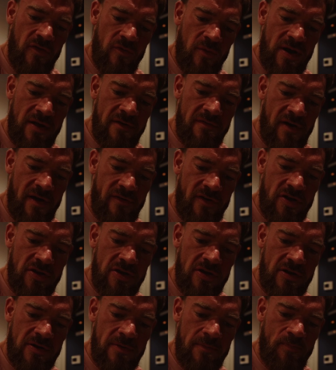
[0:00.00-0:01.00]
25
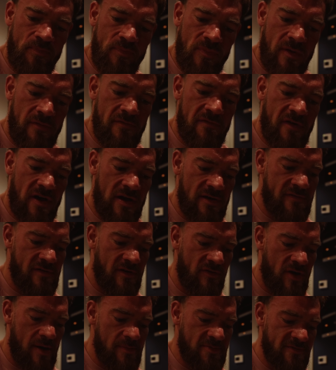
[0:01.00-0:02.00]
onion, and
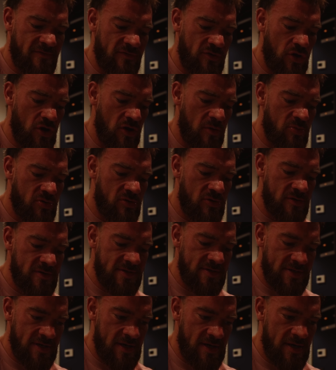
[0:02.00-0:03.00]
35 grams of cooked
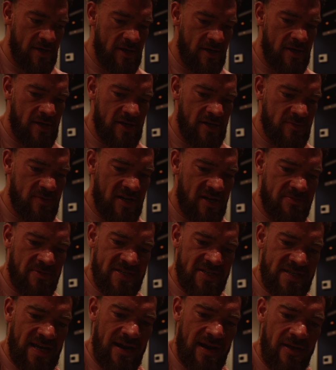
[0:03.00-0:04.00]
prawns, as well as my
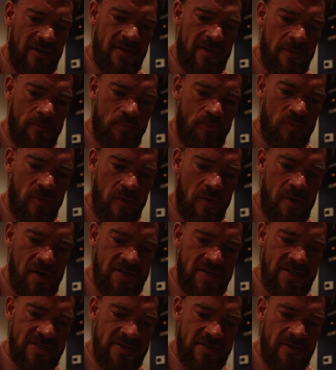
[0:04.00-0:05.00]
salad,
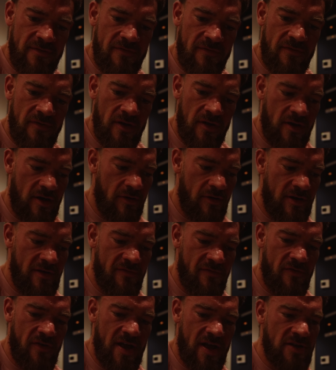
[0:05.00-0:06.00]
which is currently
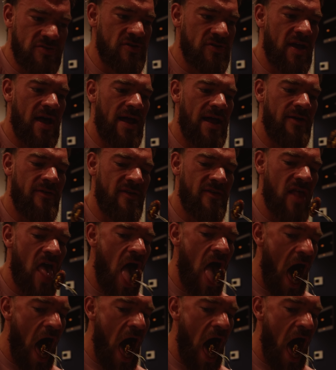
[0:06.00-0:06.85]
300 calories.